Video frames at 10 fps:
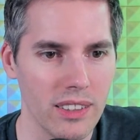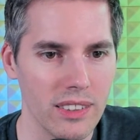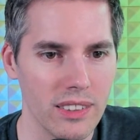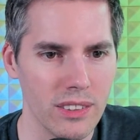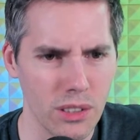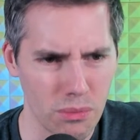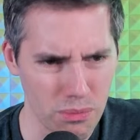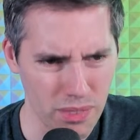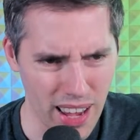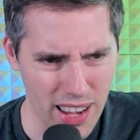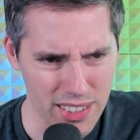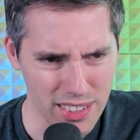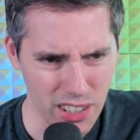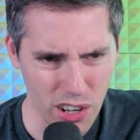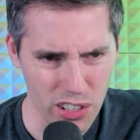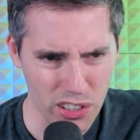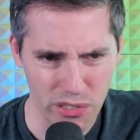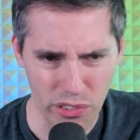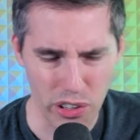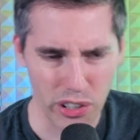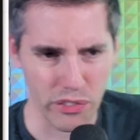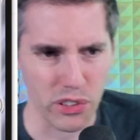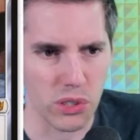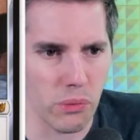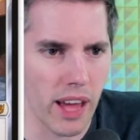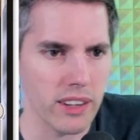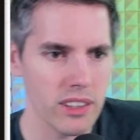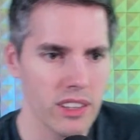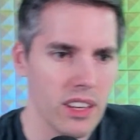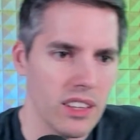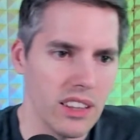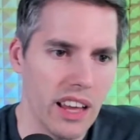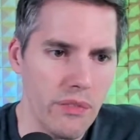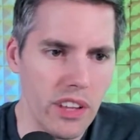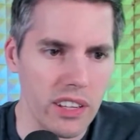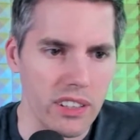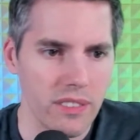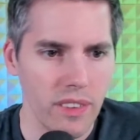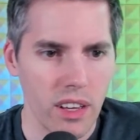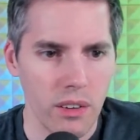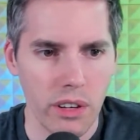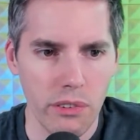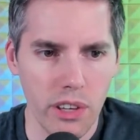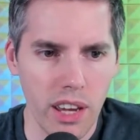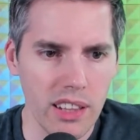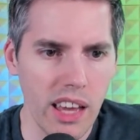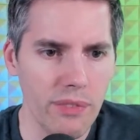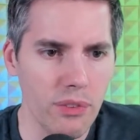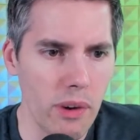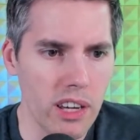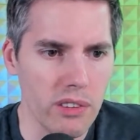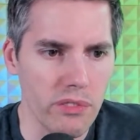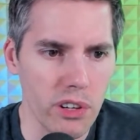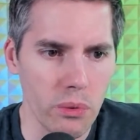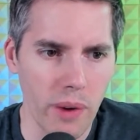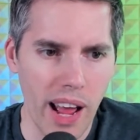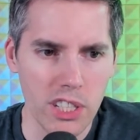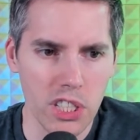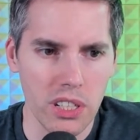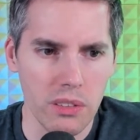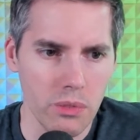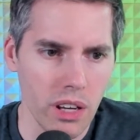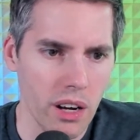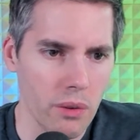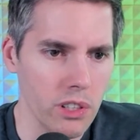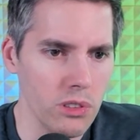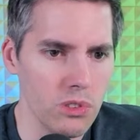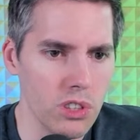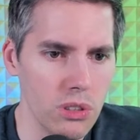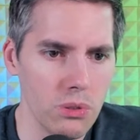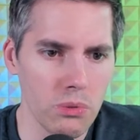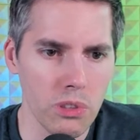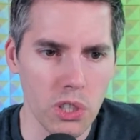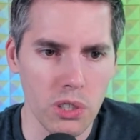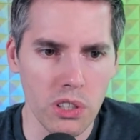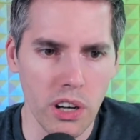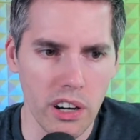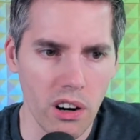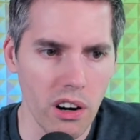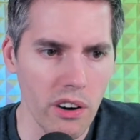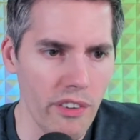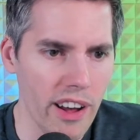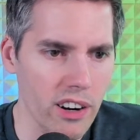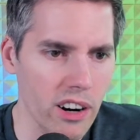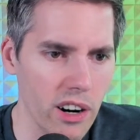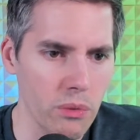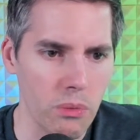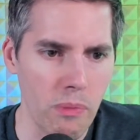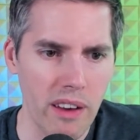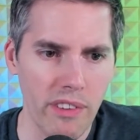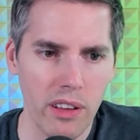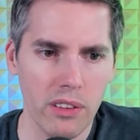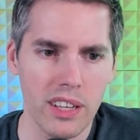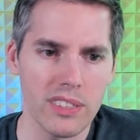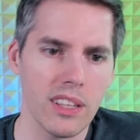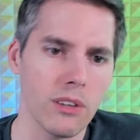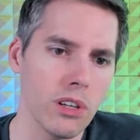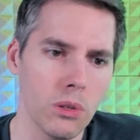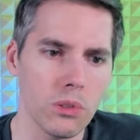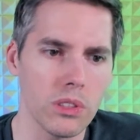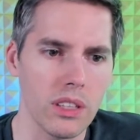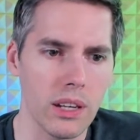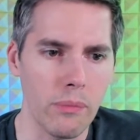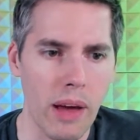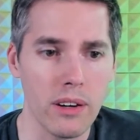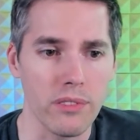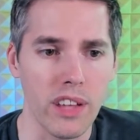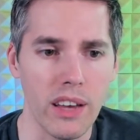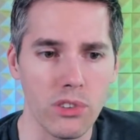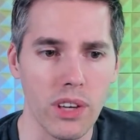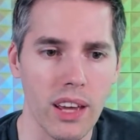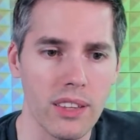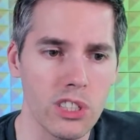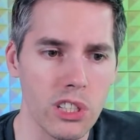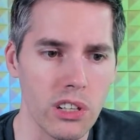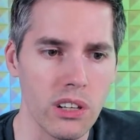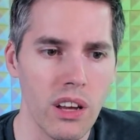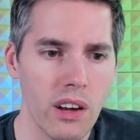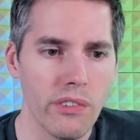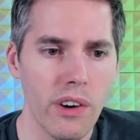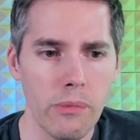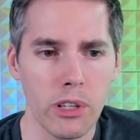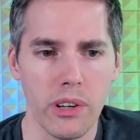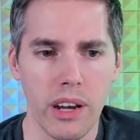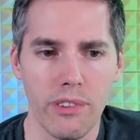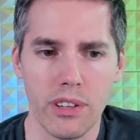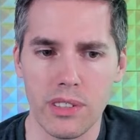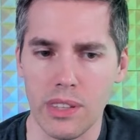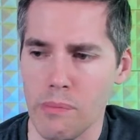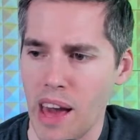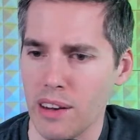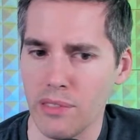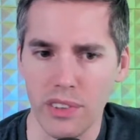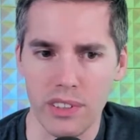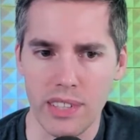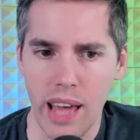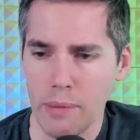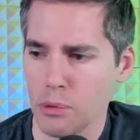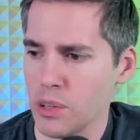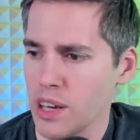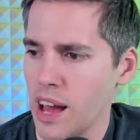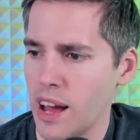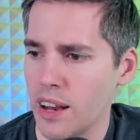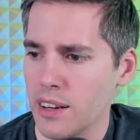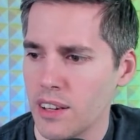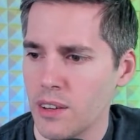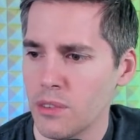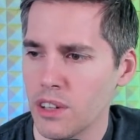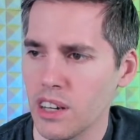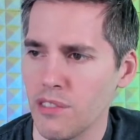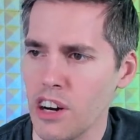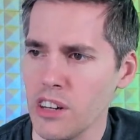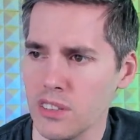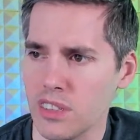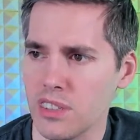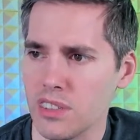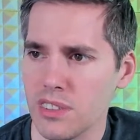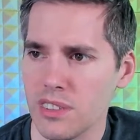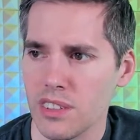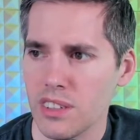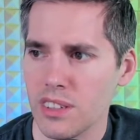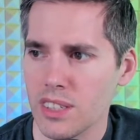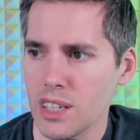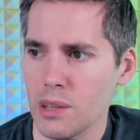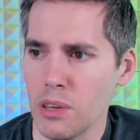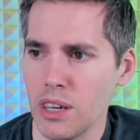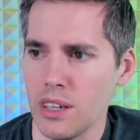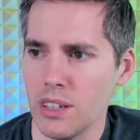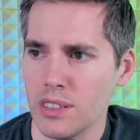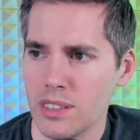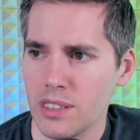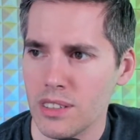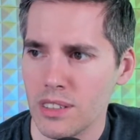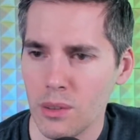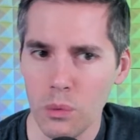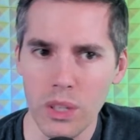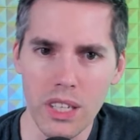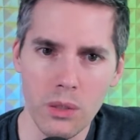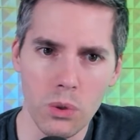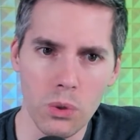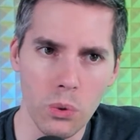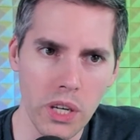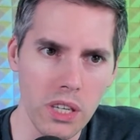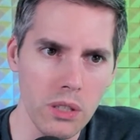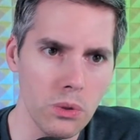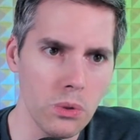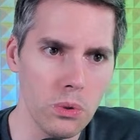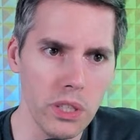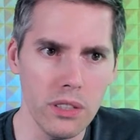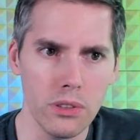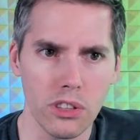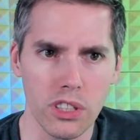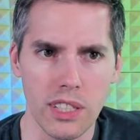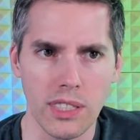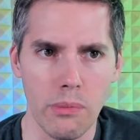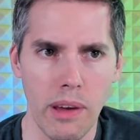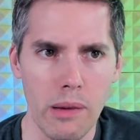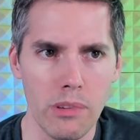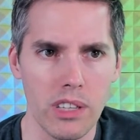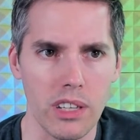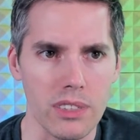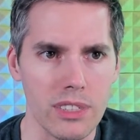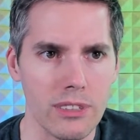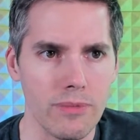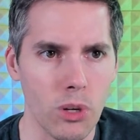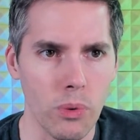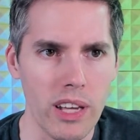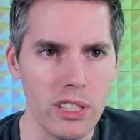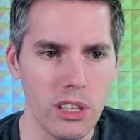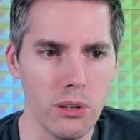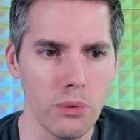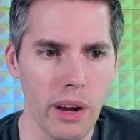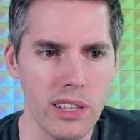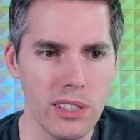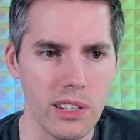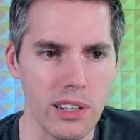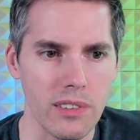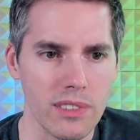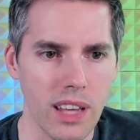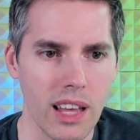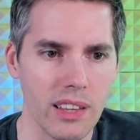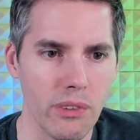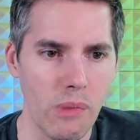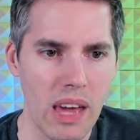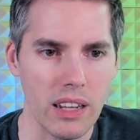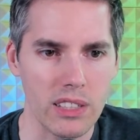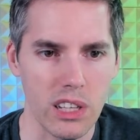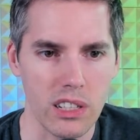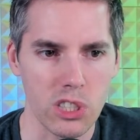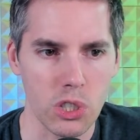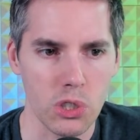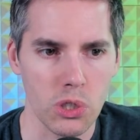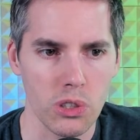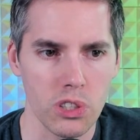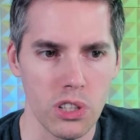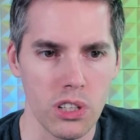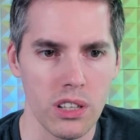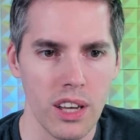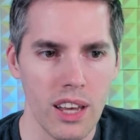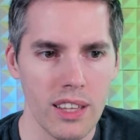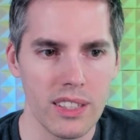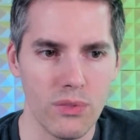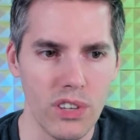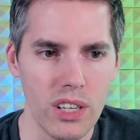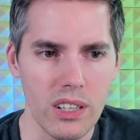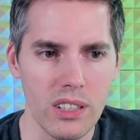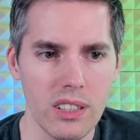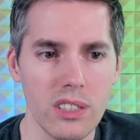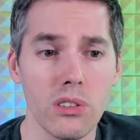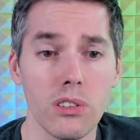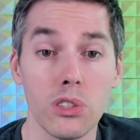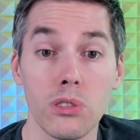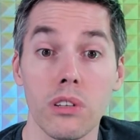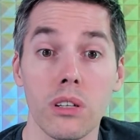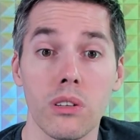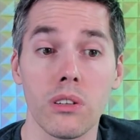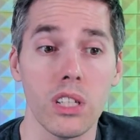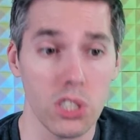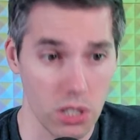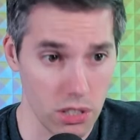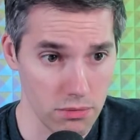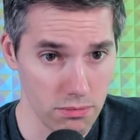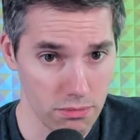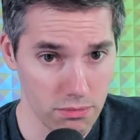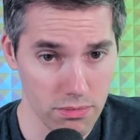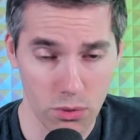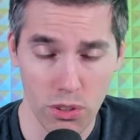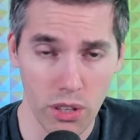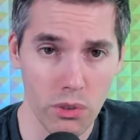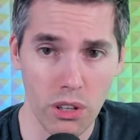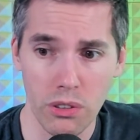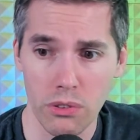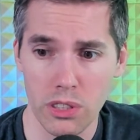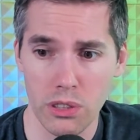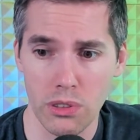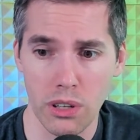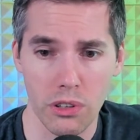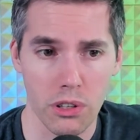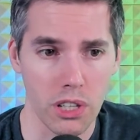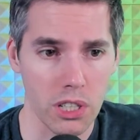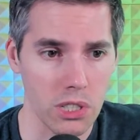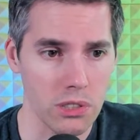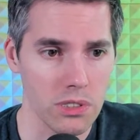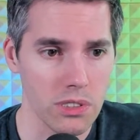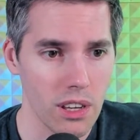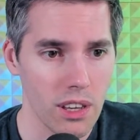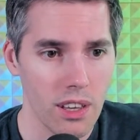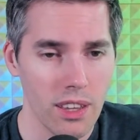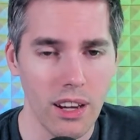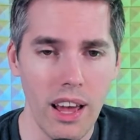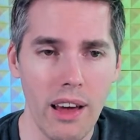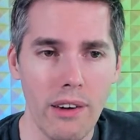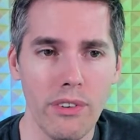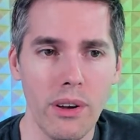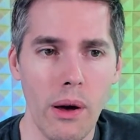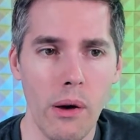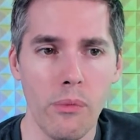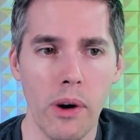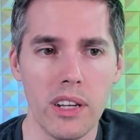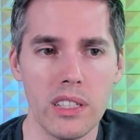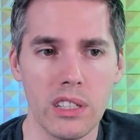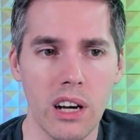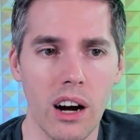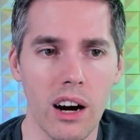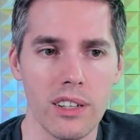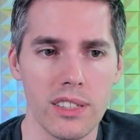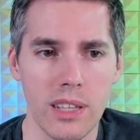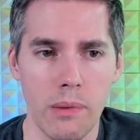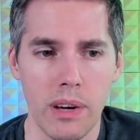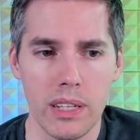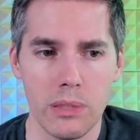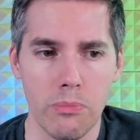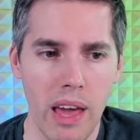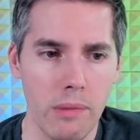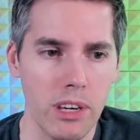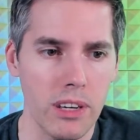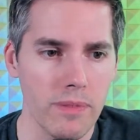You can cast the card converted for 2 mana. Lifelink. Whenever you gain life, you may convert Ratchet. When you do, return target artifact card with mana value less than or equal to the amount of life you gain this turn from your graveyard to the battlefield tapped. And we got, when it converts, it's gonna be, it looks like some ambulance. The Rescue Racer. It's got living metal. As long as it's your turn, this vehicle is also a creature. Well, we always knew they were creatures. Everybody's car is somebody's baby.